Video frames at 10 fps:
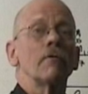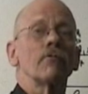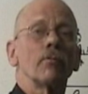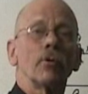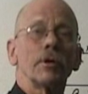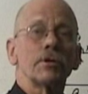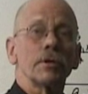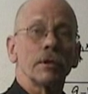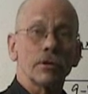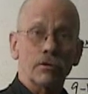from which
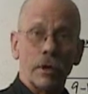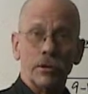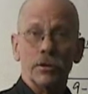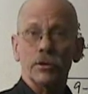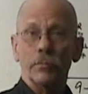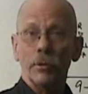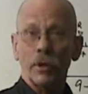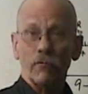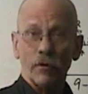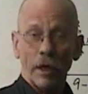instructions are
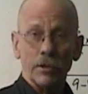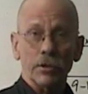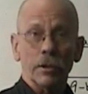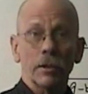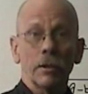being fetched.